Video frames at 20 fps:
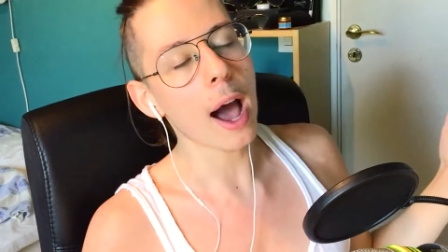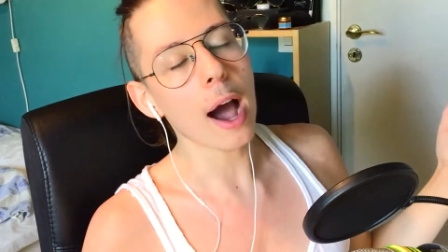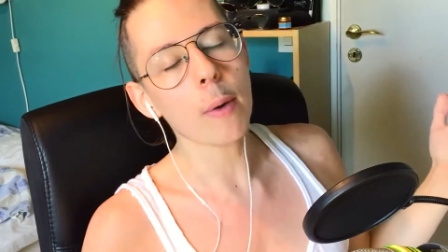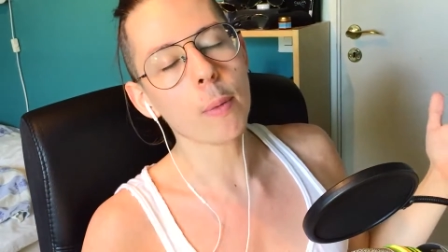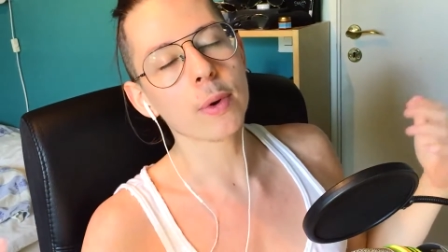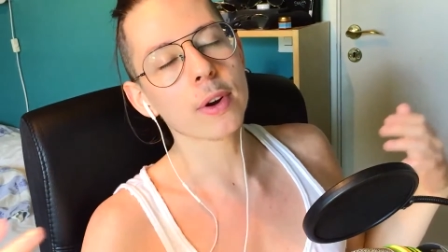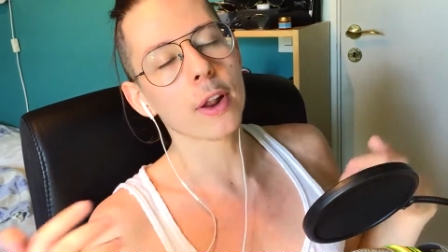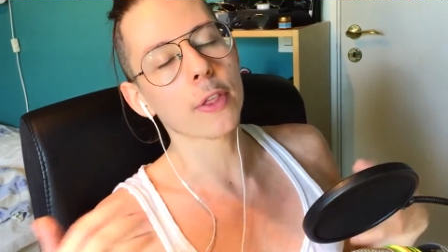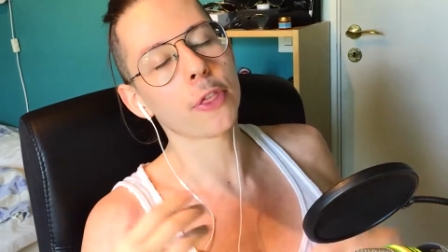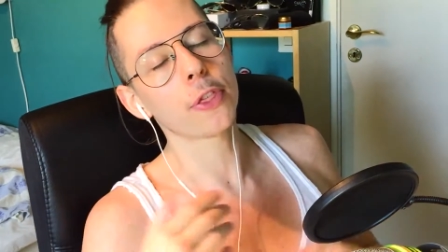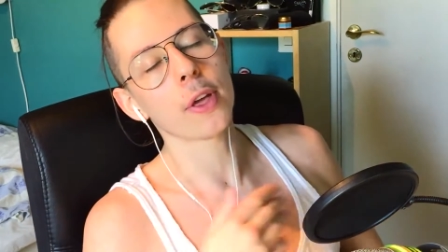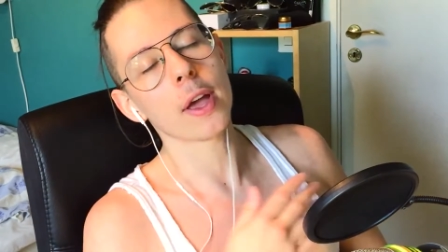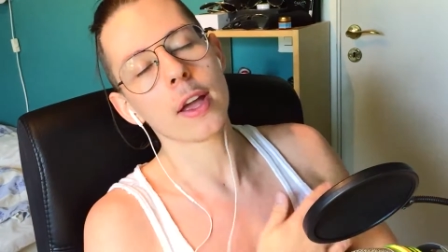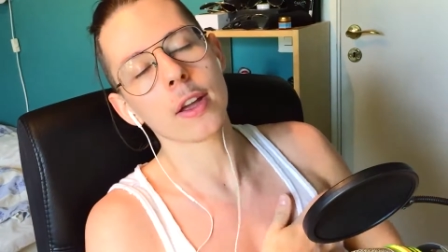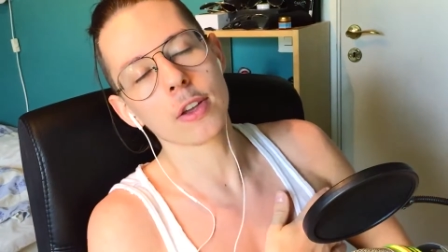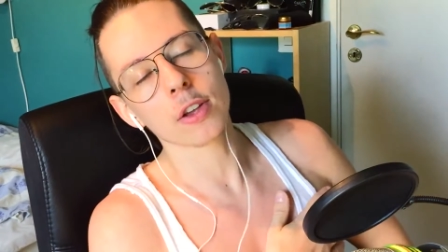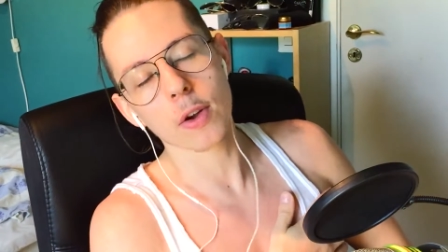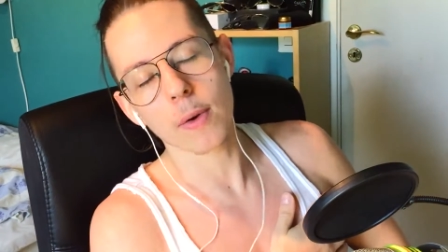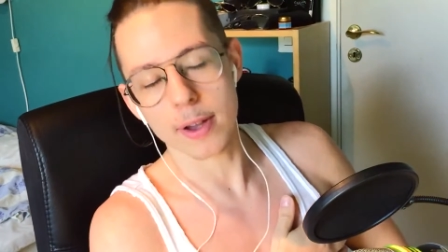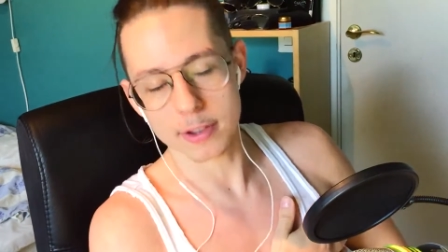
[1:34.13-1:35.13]
I want to
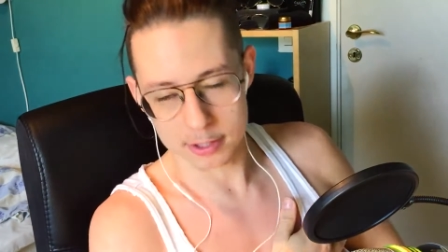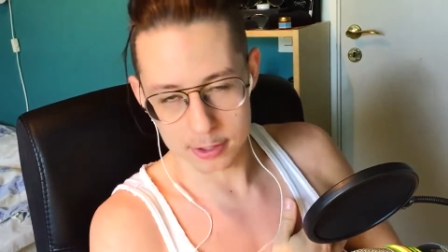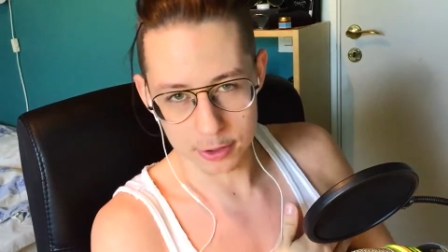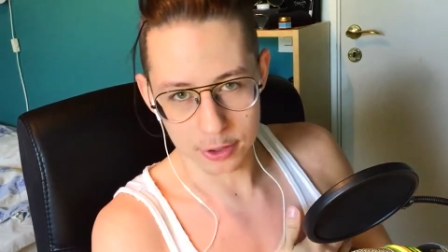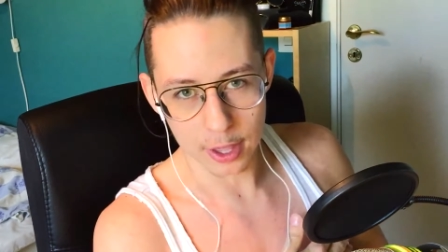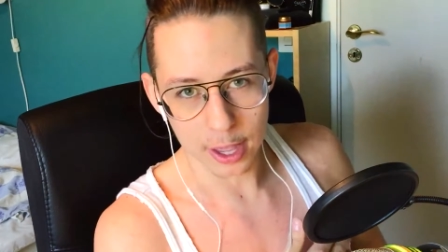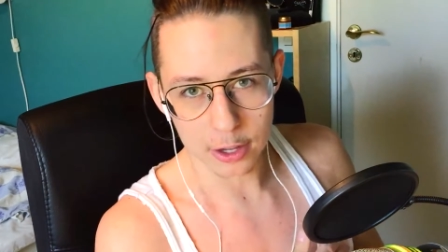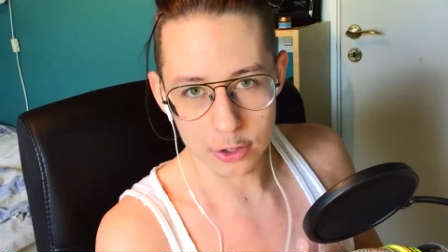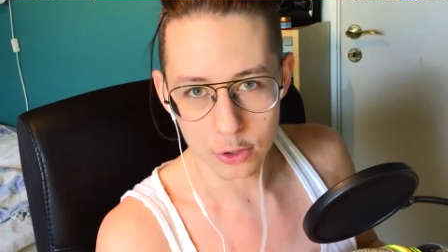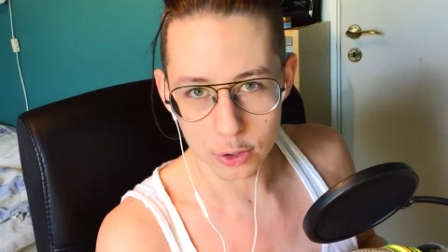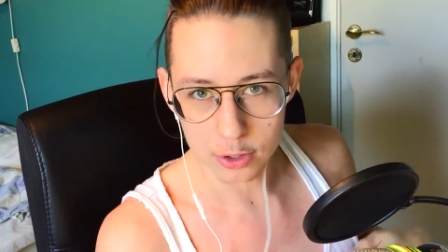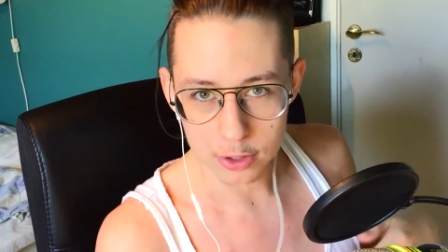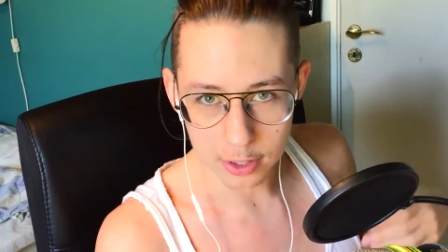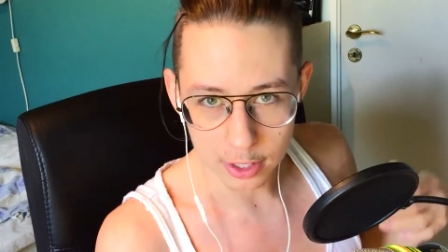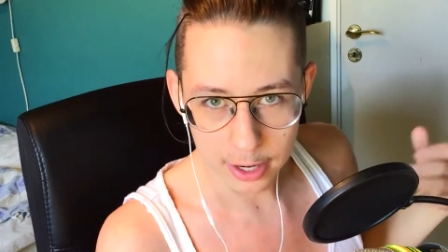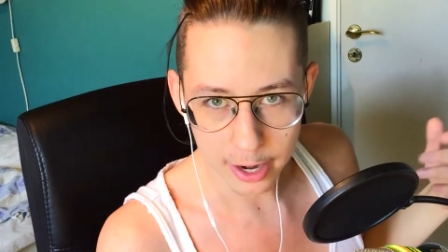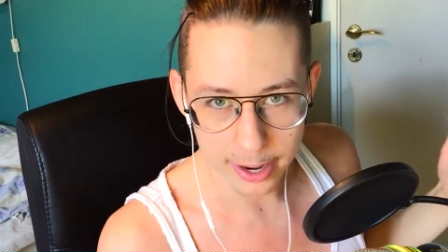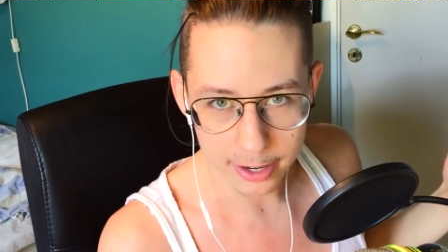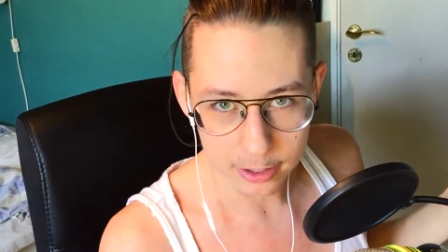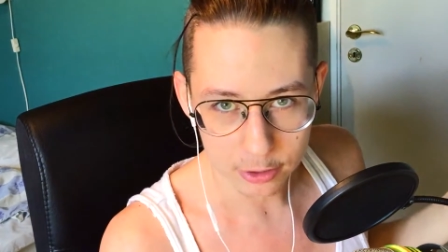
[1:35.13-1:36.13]
thank you as a thank you in the
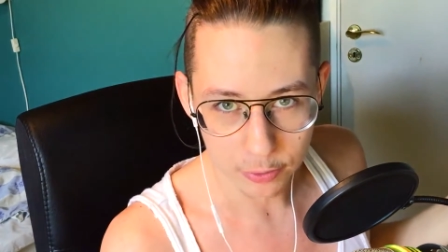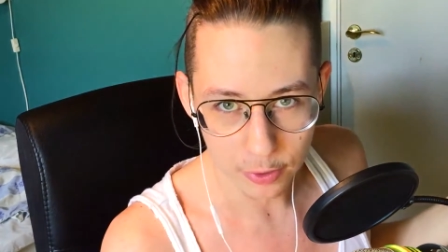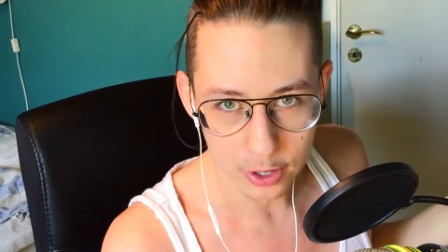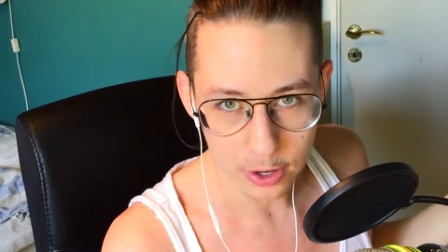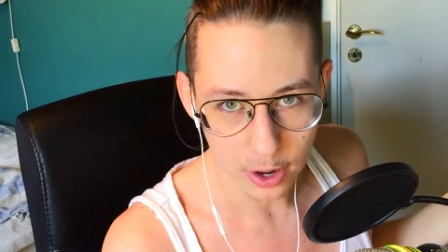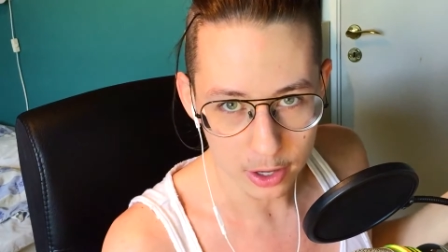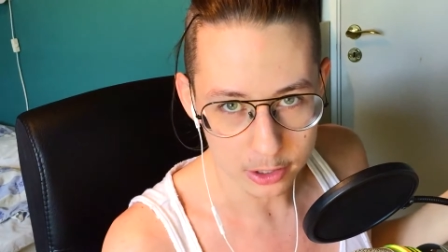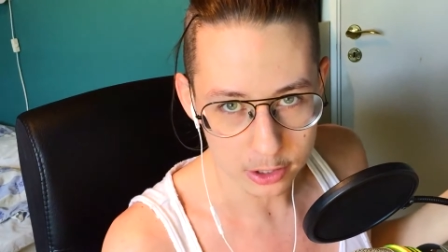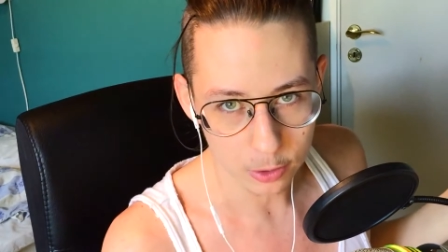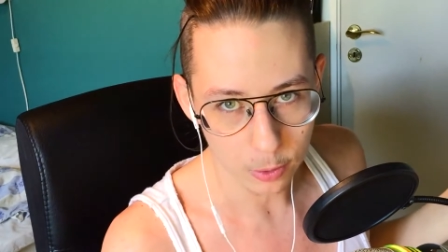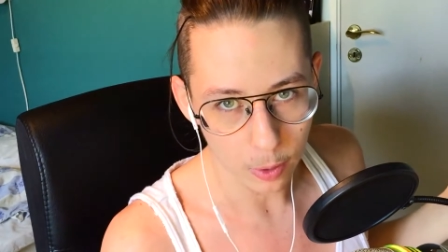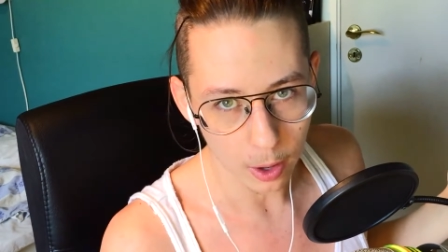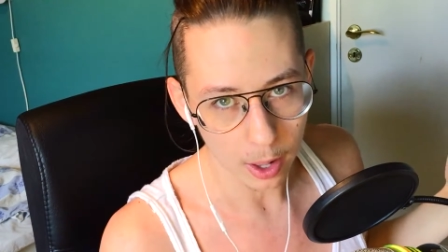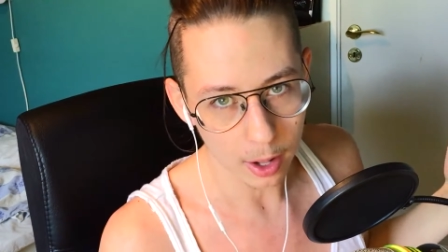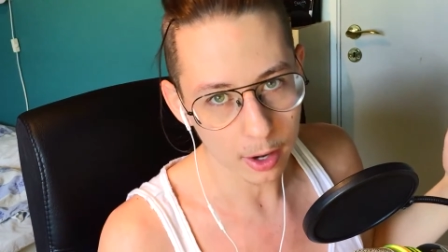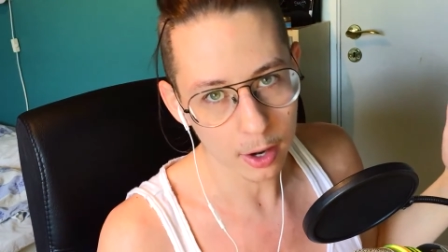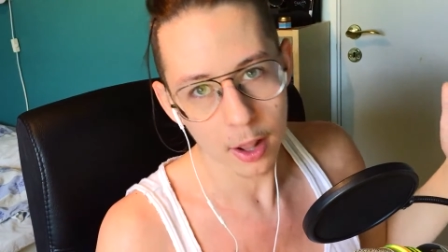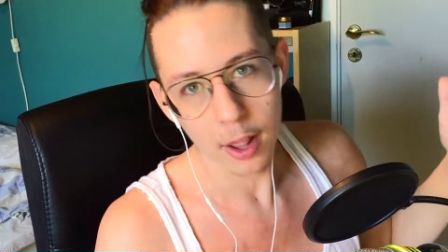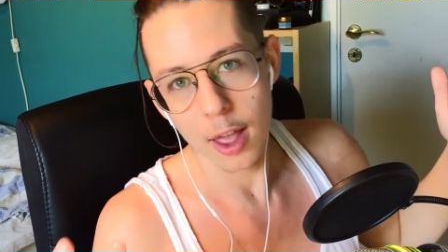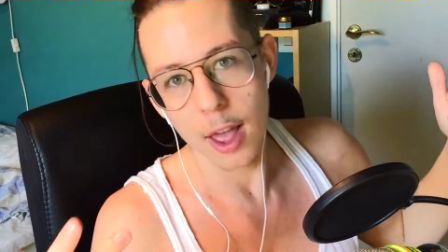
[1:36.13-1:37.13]
latest video as
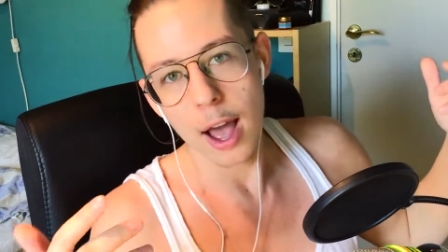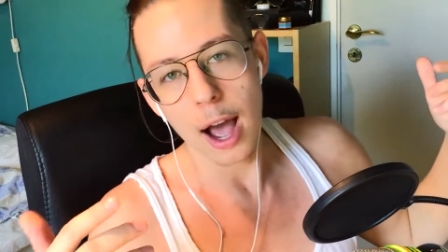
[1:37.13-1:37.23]
well.